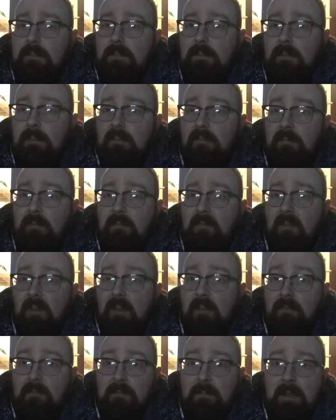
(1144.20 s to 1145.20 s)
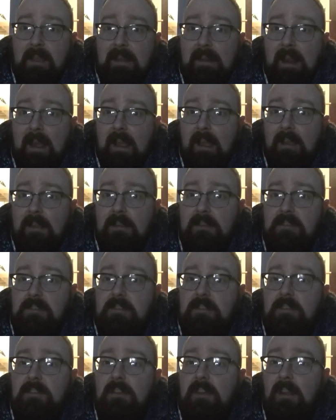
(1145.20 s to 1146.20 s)
have, have been
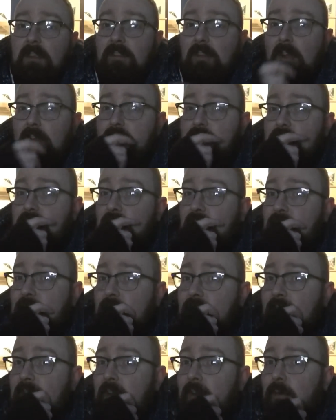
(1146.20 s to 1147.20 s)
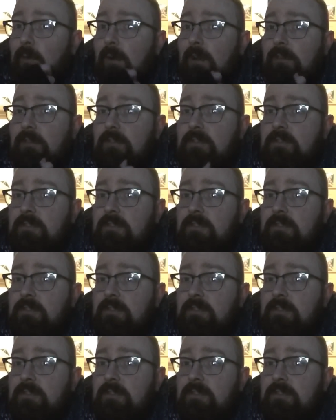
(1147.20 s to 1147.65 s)
axed, and not just the Dunhill ones.